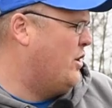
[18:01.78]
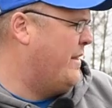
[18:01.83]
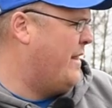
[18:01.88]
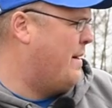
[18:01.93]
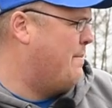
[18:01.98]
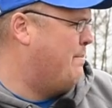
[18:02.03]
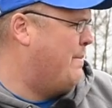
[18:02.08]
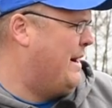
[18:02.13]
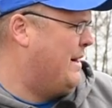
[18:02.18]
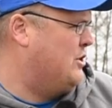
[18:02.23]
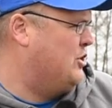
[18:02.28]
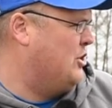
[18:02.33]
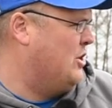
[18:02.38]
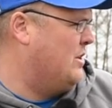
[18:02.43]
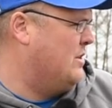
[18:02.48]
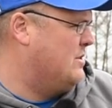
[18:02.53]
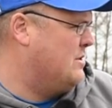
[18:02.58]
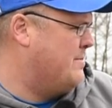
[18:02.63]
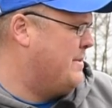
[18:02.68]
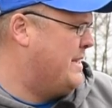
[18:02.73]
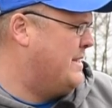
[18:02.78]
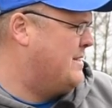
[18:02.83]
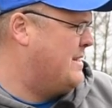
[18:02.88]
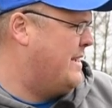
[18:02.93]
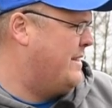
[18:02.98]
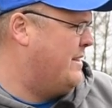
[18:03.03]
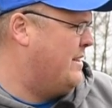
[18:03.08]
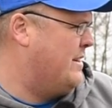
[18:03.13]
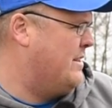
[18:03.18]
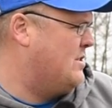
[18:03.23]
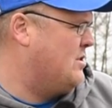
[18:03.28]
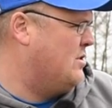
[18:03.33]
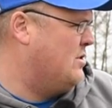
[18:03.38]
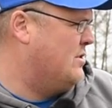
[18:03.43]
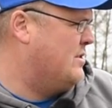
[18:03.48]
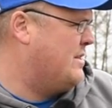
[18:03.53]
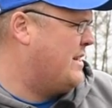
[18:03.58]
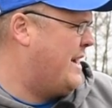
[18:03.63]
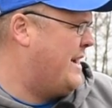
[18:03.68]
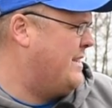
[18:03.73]
got that back shot to maintain that it's all
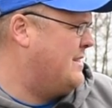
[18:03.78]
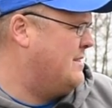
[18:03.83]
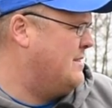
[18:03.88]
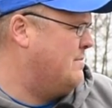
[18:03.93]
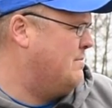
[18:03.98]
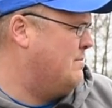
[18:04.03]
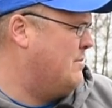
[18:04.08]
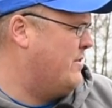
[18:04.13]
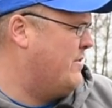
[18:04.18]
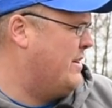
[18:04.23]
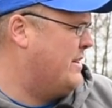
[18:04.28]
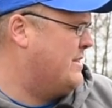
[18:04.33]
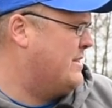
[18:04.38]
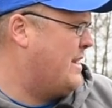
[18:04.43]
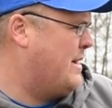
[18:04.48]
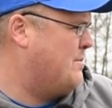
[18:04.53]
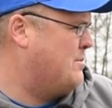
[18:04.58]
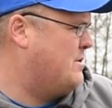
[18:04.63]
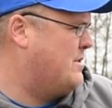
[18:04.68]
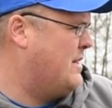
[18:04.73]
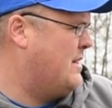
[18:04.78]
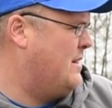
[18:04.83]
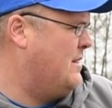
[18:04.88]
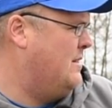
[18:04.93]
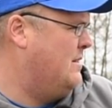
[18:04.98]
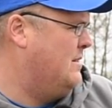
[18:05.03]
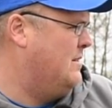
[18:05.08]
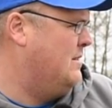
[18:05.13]
tight and my rig's kept still.